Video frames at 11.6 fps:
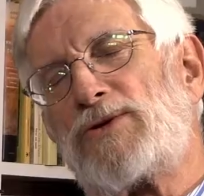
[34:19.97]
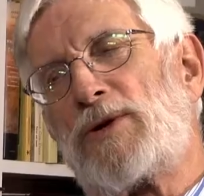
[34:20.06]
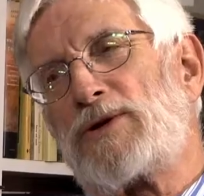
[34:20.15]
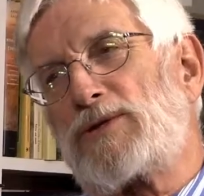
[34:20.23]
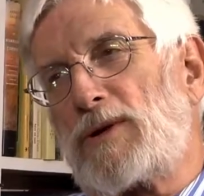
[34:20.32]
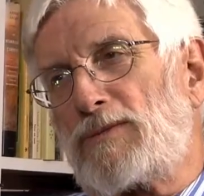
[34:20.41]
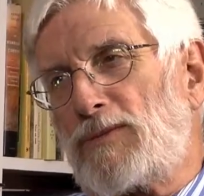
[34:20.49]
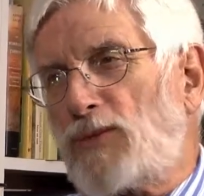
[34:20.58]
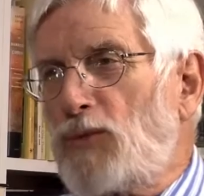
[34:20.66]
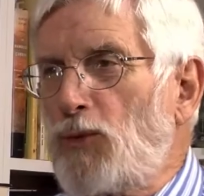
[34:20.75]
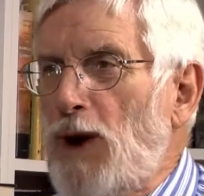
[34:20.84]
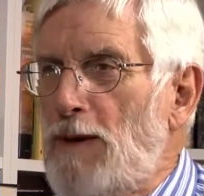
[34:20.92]
So to sort of
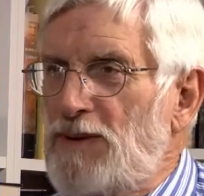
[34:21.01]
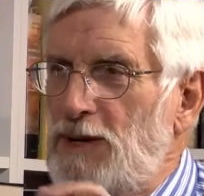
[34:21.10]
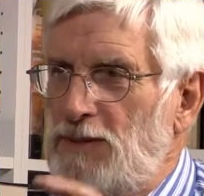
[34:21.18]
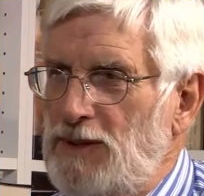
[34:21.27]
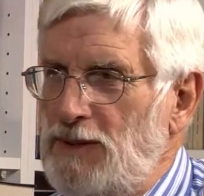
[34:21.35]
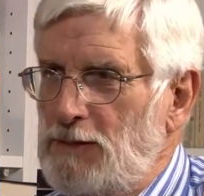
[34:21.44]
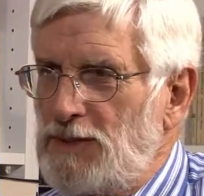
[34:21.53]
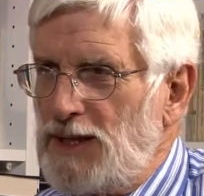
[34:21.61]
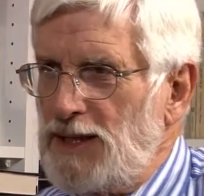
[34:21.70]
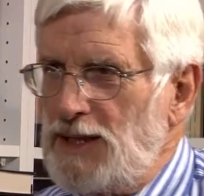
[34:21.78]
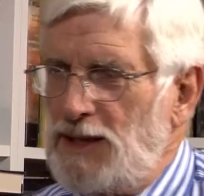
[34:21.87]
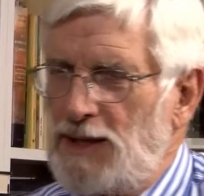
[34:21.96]
wrap it up a little bit,
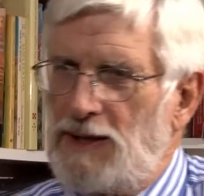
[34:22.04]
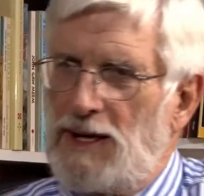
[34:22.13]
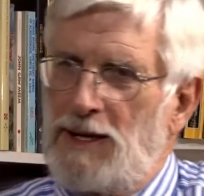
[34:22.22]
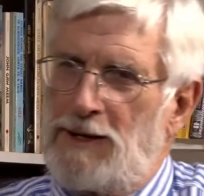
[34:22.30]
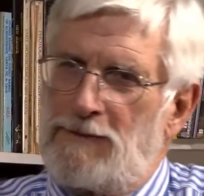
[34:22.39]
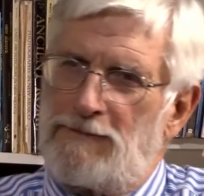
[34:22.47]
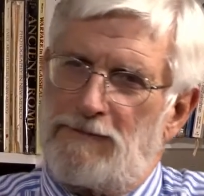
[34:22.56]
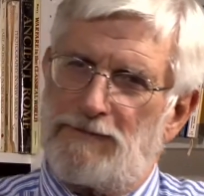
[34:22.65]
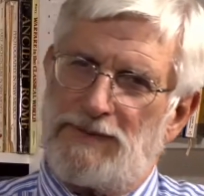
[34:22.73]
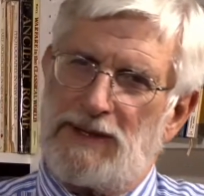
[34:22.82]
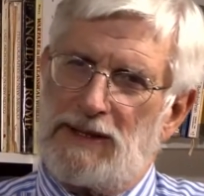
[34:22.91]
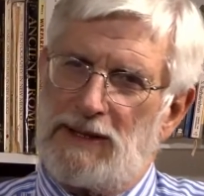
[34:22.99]
uh, um,
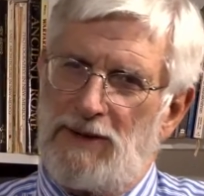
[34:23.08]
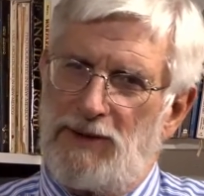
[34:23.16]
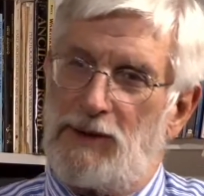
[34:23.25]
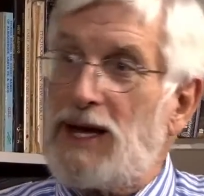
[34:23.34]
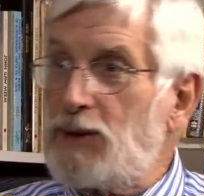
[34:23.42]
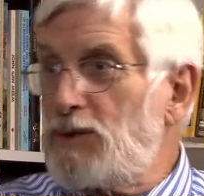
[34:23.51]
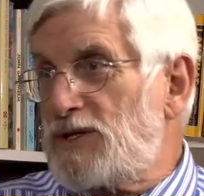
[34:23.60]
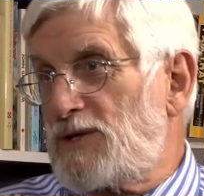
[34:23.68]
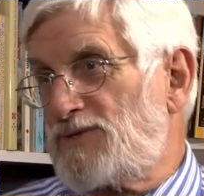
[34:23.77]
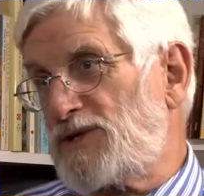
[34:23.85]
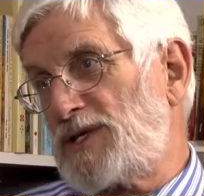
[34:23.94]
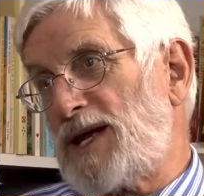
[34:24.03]
uh, the language
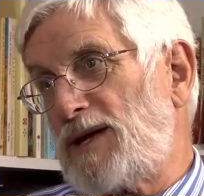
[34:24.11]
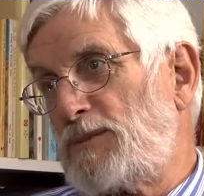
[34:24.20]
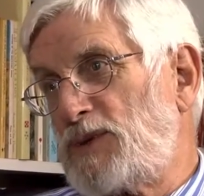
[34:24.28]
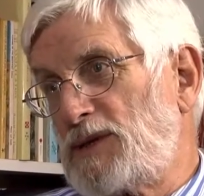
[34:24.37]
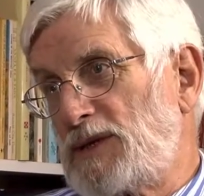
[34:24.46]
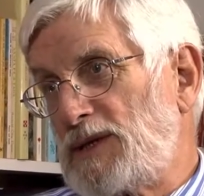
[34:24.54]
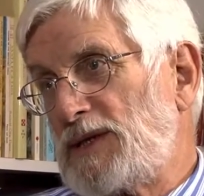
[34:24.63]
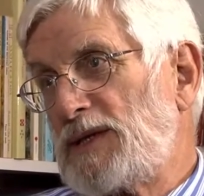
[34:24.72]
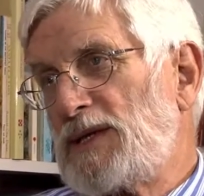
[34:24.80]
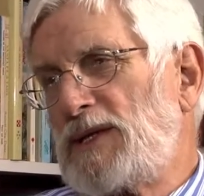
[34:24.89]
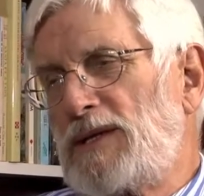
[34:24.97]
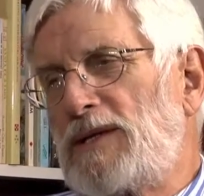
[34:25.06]
of sustainability
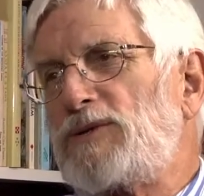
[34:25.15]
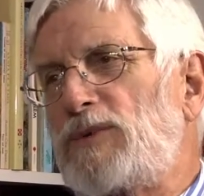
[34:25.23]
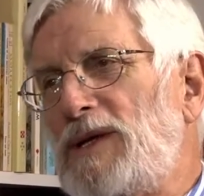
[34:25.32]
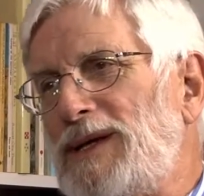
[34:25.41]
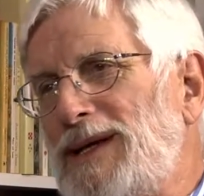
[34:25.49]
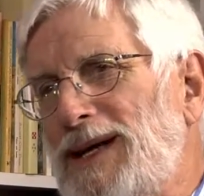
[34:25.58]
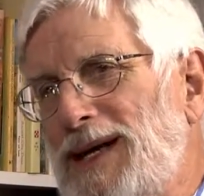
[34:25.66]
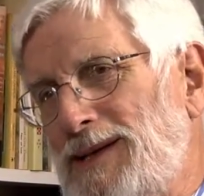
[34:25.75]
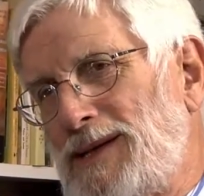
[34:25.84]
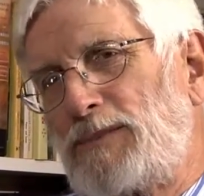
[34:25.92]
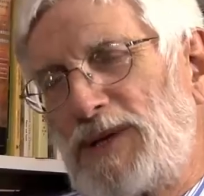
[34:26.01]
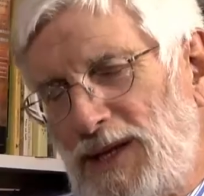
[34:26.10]
is really
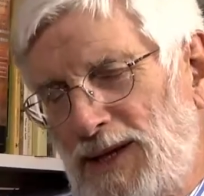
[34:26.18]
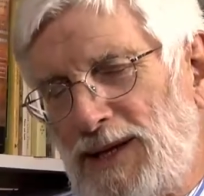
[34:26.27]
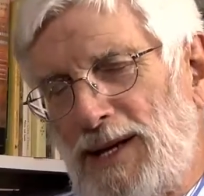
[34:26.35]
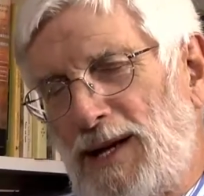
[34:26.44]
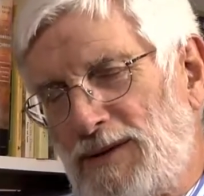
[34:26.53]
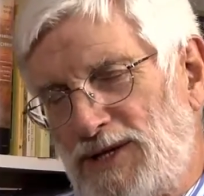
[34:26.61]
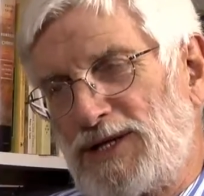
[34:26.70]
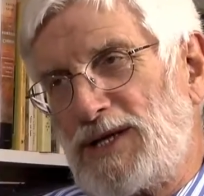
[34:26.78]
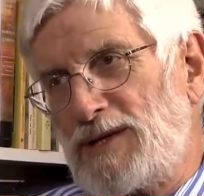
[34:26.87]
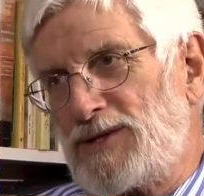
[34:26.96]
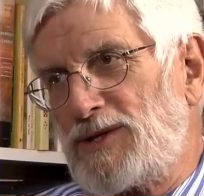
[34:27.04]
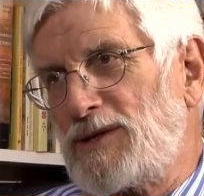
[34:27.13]
I'm beginning now to
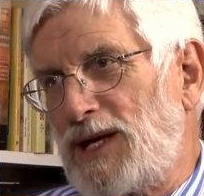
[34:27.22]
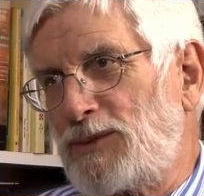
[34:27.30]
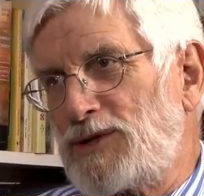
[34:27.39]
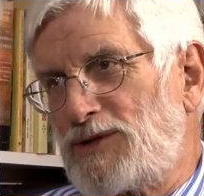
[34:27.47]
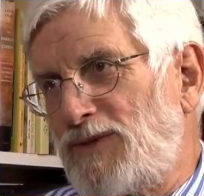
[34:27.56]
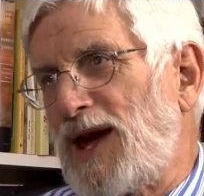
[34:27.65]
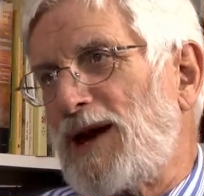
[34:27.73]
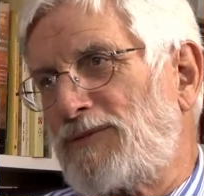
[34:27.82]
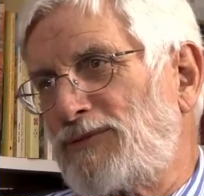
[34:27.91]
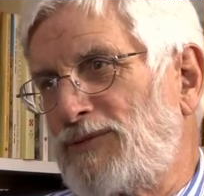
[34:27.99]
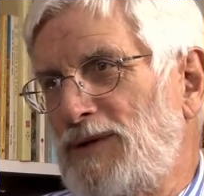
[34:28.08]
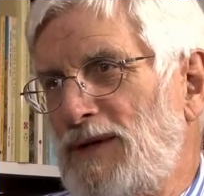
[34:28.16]
see is the language of
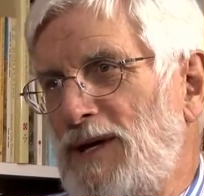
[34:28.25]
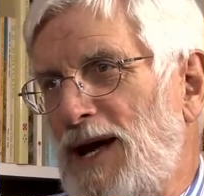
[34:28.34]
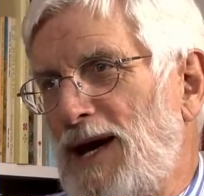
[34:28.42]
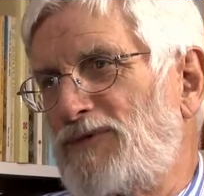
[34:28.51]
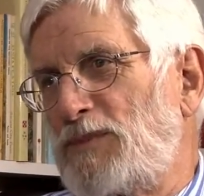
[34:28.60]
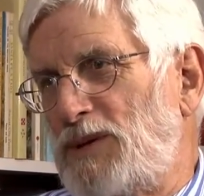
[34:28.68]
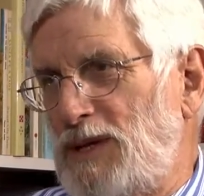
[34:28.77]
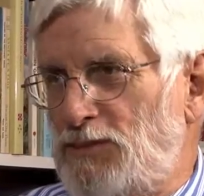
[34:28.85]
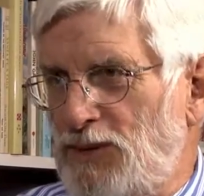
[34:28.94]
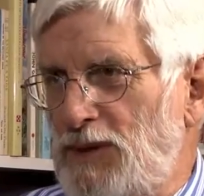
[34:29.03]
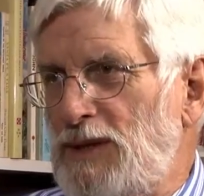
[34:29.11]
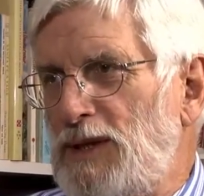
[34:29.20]
half half the
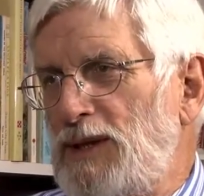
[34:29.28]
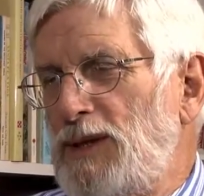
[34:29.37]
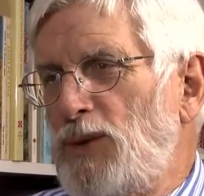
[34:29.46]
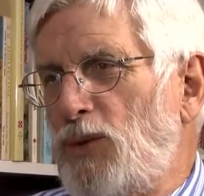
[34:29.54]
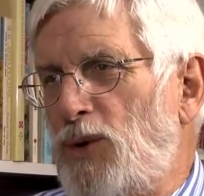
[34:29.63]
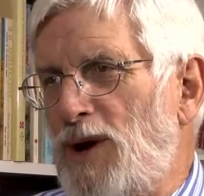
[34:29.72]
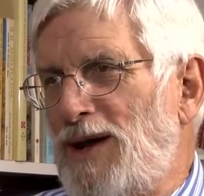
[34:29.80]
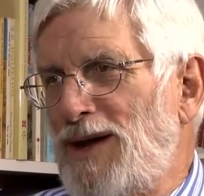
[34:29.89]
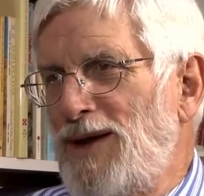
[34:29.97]
people. What